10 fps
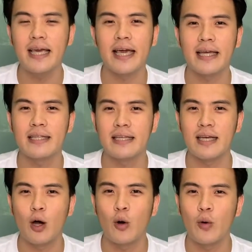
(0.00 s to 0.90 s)
and
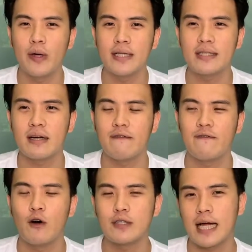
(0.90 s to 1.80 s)
it always
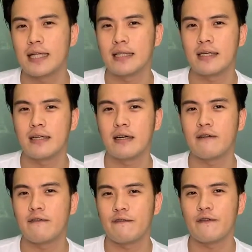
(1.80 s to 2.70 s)
falls under a
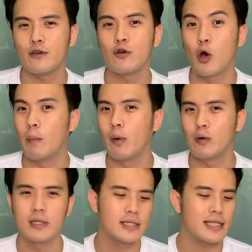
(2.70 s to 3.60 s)
few
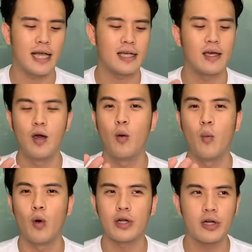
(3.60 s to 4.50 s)
components like
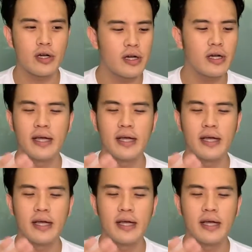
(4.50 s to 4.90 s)
water,